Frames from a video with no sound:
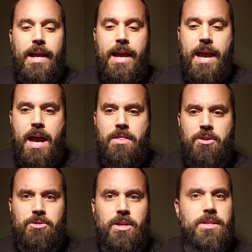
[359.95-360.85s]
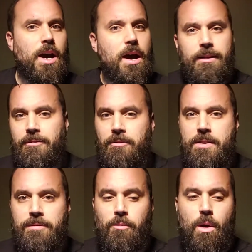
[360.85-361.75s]
And there's a ton of
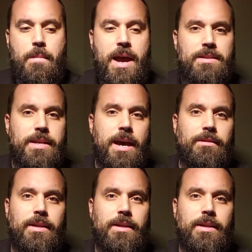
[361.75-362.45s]
free formats out